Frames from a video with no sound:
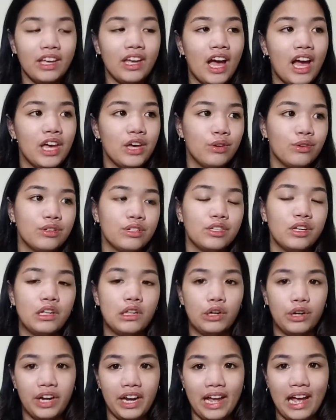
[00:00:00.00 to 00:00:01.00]
I use the
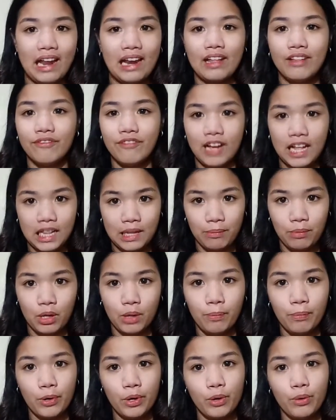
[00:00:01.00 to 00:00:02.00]
L'Oreal
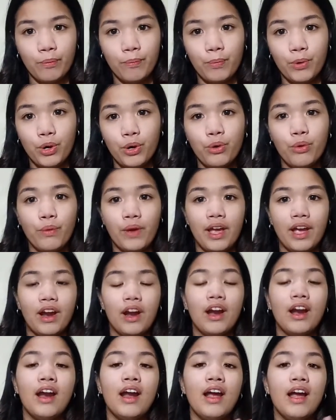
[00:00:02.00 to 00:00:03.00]
Infallible Pro Wear